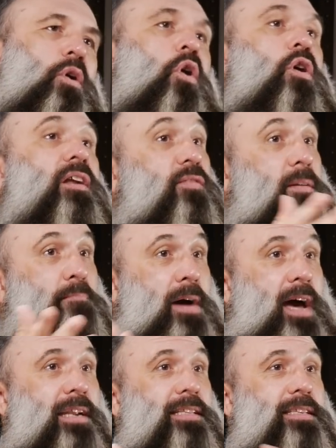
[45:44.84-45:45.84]
Or if you're
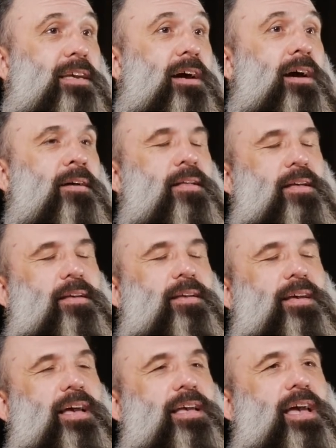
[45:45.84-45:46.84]
married to
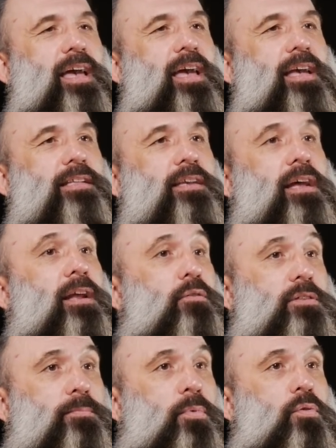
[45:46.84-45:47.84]
an
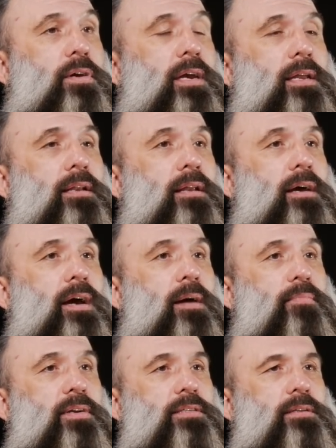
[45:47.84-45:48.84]
outspoken
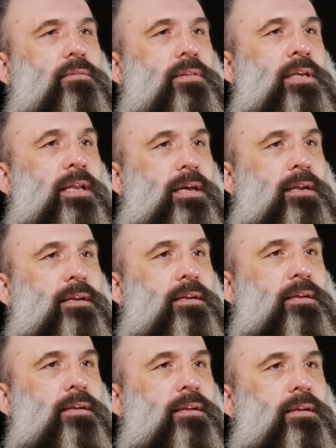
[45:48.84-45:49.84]
Aboriginal leader
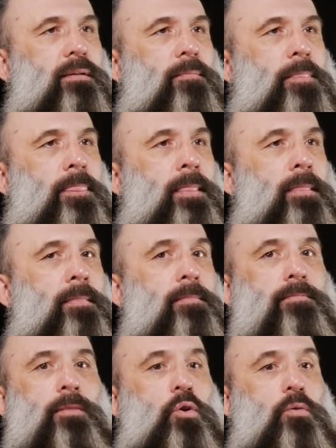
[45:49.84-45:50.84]

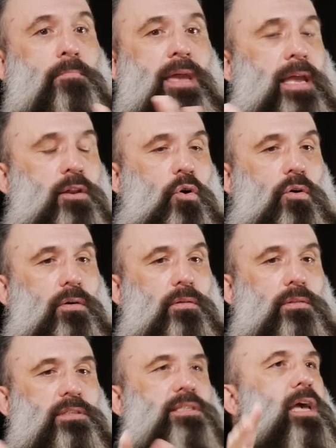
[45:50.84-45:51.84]
who may not
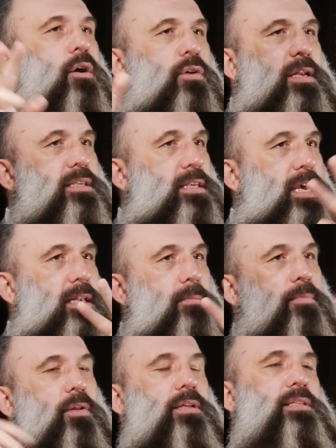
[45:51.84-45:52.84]
sit on the side
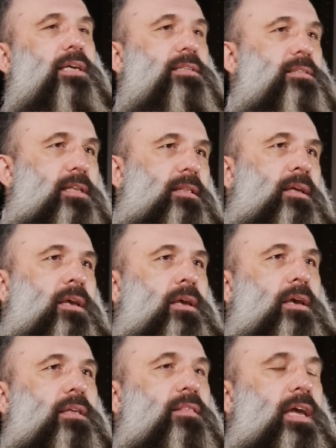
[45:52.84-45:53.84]
of politics,
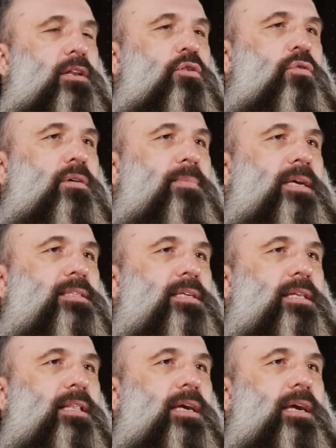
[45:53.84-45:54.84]
then you are
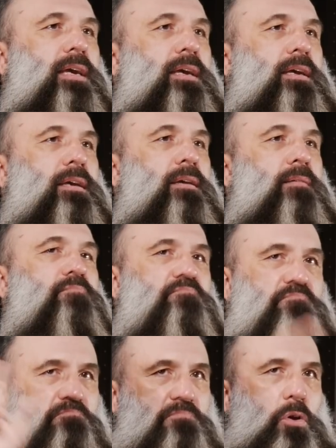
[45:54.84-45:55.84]
basically,
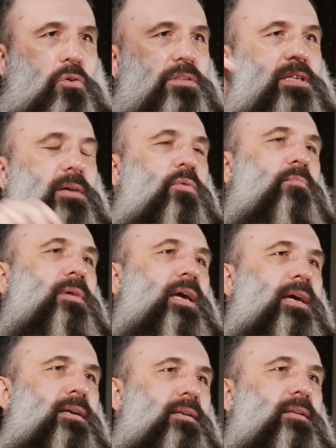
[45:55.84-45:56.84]
content won't be
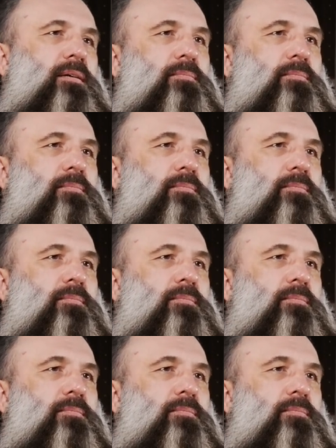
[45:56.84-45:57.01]
heard.